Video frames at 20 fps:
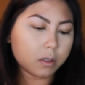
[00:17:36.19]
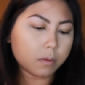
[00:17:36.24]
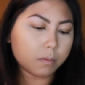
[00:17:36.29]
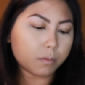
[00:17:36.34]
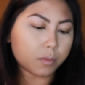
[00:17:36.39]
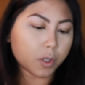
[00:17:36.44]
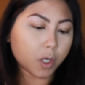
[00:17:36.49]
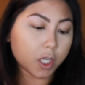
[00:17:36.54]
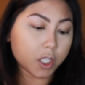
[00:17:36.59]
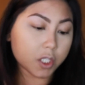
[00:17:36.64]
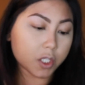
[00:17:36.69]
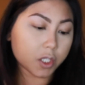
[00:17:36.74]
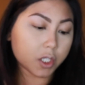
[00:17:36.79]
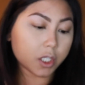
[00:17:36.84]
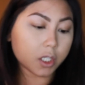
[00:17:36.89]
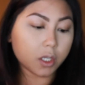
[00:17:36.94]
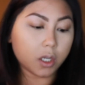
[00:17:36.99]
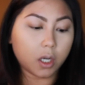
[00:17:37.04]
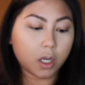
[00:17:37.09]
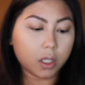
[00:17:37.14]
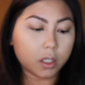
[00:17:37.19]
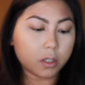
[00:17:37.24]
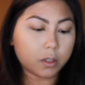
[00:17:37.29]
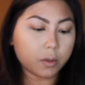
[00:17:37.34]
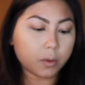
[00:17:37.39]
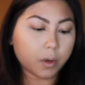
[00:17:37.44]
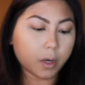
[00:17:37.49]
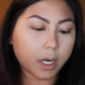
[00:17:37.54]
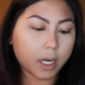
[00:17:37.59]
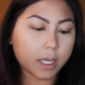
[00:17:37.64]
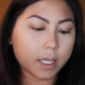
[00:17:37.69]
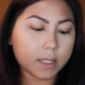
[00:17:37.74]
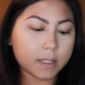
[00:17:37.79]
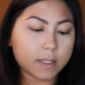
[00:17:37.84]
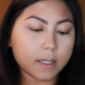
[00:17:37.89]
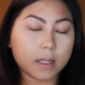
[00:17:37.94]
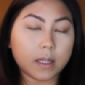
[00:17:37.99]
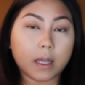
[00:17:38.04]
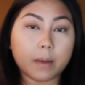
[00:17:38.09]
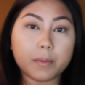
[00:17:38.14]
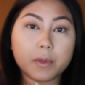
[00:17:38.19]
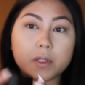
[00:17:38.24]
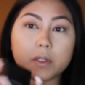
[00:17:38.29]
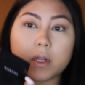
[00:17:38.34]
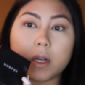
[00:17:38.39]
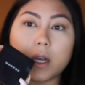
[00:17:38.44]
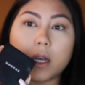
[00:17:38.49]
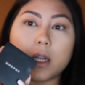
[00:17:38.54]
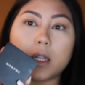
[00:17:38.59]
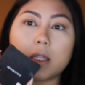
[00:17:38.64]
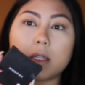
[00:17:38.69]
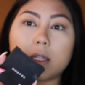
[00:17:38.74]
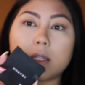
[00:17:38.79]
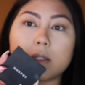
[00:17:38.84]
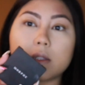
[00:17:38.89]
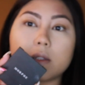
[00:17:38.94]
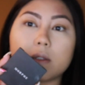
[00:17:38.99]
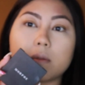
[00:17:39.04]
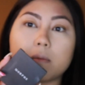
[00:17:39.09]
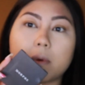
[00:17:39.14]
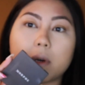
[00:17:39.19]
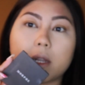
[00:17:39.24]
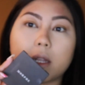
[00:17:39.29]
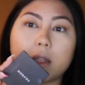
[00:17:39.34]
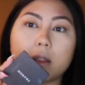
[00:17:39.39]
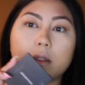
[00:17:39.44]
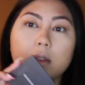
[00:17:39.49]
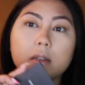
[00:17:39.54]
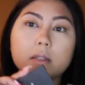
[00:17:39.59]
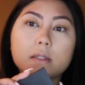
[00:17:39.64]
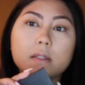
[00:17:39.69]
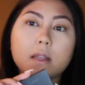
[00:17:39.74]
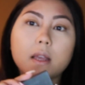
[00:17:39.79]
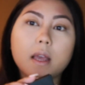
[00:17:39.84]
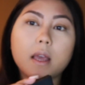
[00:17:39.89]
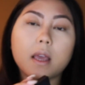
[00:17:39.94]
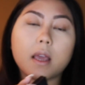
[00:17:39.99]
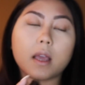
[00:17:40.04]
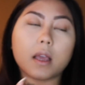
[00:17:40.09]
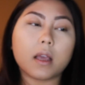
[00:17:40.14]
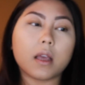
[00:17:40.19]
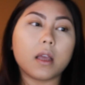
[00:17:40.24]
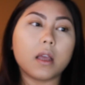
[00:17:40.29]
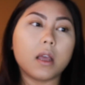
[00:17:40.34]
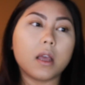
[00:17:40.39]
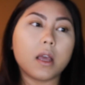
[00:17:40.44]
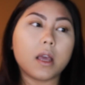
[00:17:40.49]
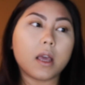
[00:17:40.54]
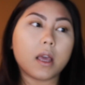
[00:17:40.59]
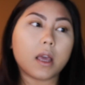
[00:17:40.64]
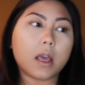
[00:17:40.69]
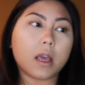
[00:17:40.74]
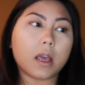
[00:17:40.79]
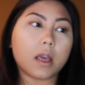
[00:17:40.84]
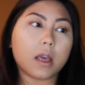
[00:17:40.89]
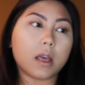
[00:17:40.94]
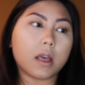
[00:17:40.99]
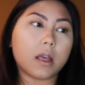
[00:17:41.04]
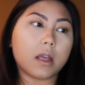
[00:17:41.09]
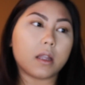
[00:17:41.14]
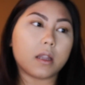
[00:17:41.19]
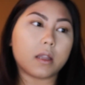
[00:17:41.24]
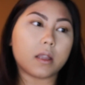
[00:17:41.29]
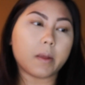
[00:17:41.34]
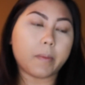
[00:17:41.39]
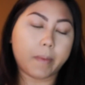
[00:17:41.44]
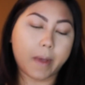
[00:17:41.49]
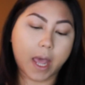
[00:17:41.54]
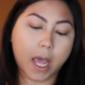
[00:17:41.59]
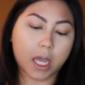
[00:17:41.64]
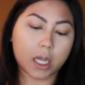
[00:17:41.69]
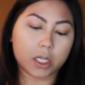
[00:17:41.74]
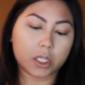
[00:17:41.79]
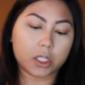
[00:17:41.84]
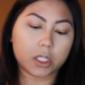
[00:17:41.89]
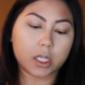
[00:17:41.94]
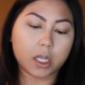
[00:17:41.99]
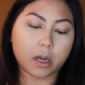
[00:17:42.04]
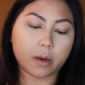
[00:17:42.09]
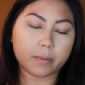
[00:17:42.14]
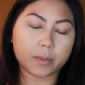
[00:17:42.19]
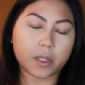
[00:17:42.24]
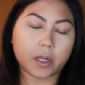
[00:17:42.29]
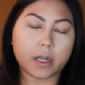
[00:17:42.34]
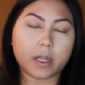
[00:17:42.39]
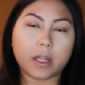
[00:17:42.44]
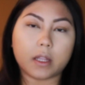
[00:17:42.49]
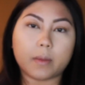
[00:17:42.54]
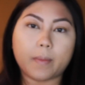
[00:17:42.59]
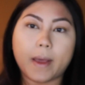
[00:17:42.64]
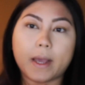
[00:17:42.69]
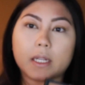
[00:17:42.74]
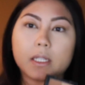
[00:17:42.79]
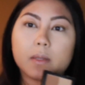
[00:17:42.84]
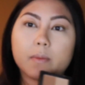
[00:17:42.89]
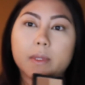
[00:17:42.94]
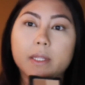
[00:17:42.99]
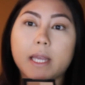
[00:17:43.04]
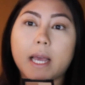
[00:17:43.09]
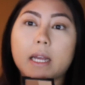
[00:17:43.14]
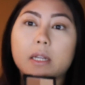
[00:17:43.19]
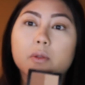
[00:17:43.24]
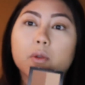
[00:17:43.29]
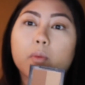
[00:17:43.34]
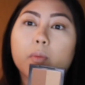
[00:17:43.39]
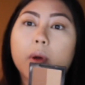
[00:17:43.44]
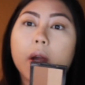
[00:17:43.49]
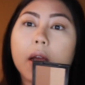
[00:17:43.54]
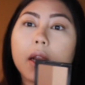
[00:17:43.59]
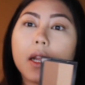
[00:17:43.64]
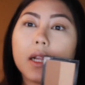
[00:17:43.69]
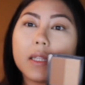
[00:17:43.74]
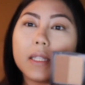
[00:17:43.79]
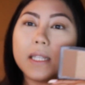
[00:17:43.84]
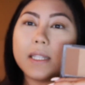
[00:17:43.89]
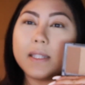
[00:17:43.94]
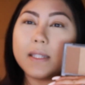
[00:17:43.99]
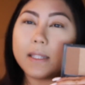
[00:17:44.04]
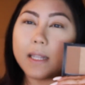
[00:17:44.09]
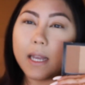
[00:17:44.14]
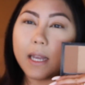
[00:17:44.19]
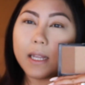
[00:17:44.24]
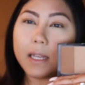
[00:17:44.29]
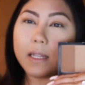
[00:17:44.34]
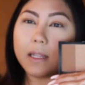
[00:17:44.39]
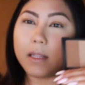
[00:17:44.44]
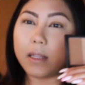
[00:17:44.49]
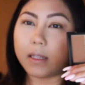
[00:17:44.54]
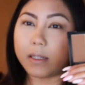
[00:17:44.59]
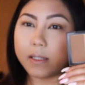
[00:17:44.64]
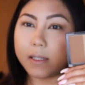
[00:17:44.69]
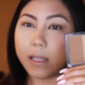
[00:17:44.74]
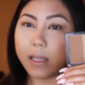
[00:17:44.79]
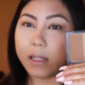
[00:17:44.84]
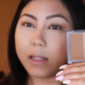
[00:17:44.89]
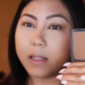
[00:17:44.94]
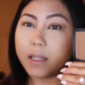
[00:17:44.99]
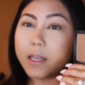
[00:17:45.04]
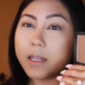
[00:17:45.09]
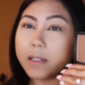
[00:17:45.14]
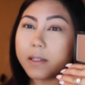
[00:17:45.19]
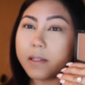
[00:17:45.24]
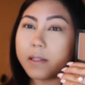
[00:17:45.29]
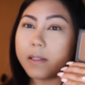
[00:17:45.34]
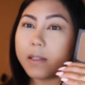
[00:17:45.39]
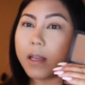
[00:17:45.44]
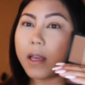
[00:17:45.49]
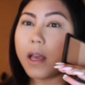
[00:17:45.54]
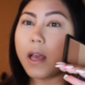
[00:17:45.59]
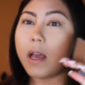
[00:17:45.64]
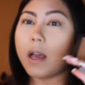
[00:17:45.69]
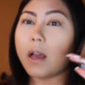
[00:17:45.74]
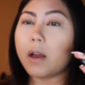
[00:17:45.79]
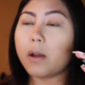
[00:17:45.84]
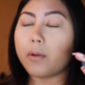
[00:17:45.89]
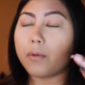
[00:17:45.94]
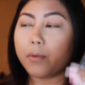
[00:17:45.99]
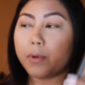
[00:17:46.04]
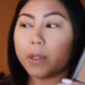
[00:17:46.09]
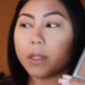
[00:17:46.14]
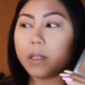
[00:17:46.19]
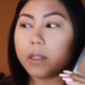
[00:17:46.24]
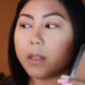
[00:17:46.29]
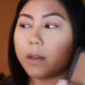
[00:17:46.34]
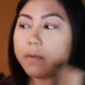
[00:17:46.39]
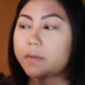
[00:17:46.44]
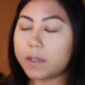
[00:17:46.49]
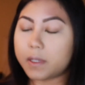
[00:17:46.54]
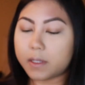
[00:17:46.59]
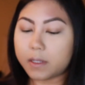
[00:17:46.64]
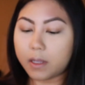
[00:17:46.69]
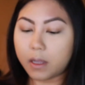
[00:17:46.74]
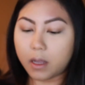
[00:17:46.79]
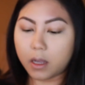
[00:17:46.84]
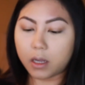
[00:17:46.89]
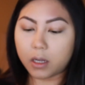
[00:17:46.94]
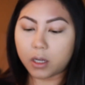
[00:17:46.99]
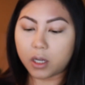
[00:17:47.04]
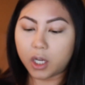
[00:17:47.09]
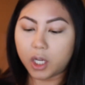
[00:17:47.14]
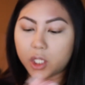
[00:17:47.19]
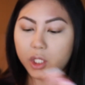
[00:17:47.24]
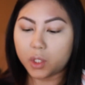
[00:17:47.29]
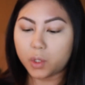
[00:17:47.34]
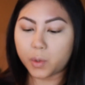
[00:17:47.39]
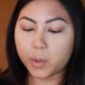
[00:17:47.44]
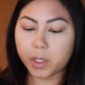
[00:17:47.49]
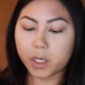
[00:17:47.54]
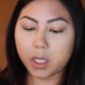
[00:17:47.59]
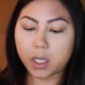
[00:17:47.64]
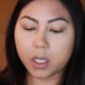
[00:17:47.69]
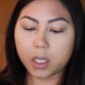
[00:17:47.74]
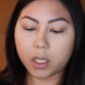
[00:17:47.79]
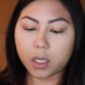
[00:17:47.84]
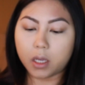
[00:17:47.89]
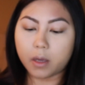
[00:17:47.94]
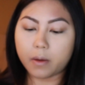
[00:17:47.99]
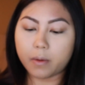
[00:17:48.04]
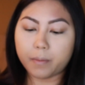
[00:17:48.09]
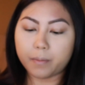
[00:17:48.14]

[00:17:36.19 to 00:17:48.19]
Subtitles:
bronzer and contour in Celebutant. This is what it looks like, and the packaging, I'm sorry, not the packaging, but the actual product inside looks like this. Really love this contouring